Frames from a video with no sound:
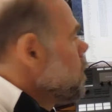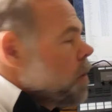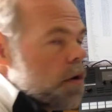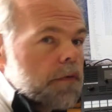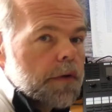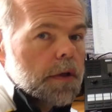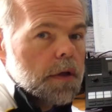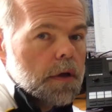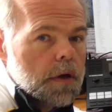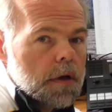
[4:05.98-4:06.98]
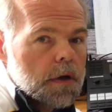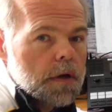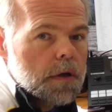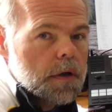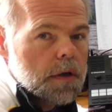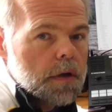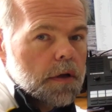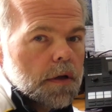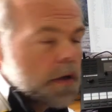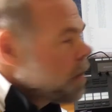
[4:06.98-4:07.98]
hopefully
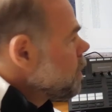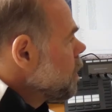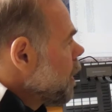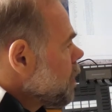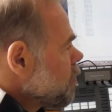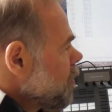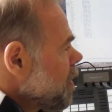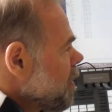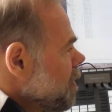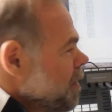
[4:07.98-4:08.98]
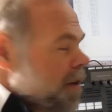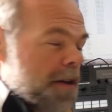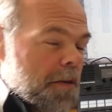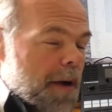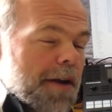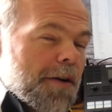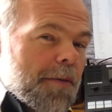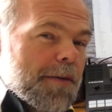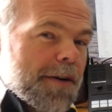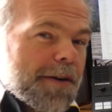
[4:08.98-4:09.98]
you like the track. Yeah, you might
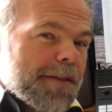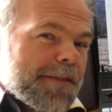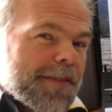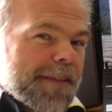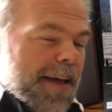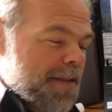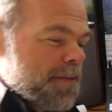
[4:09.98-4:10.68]
not, but that's